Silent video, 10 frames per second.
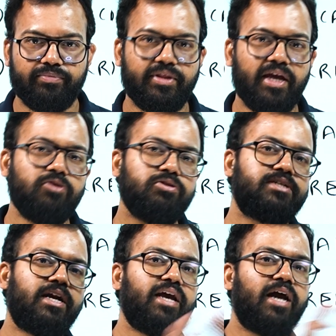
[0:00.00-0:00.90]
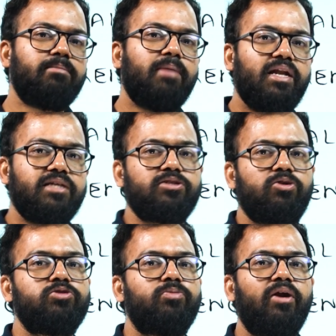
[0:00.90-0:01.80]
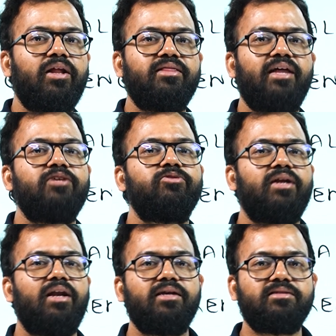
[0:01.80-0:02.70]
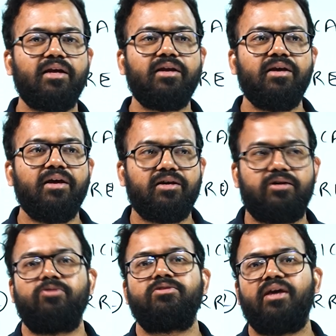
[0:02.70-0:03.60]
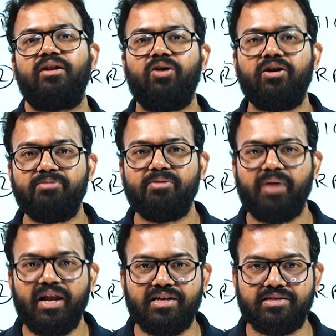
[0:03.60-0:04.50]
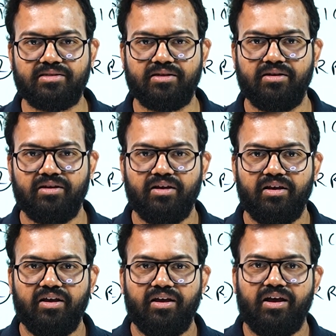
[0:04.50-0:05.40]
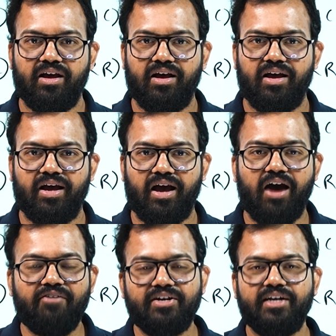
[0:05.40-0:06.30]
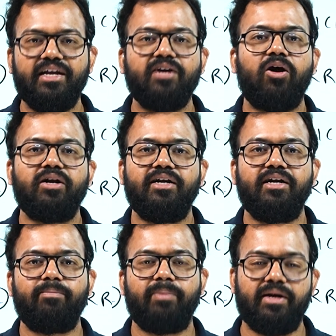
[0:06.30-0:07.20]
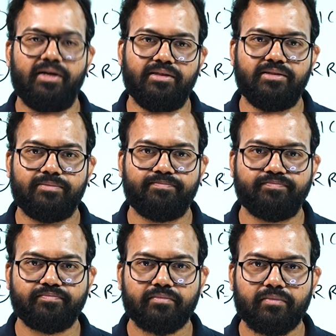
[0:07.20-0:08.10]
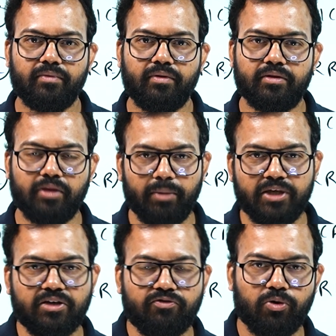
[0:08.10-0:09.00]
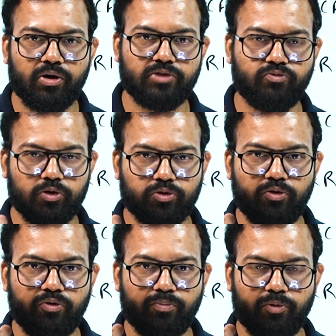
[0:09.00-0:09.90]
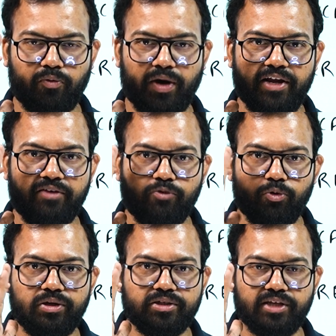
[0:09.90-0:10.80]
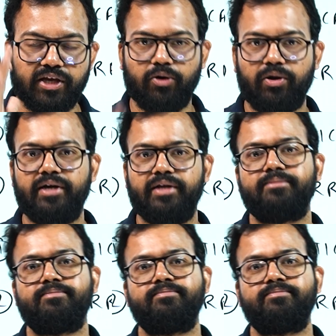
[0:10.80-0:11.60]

then you study unbalanced growth model then you realize that growth cannot be balanced after india got independence the major focus was on providing food security.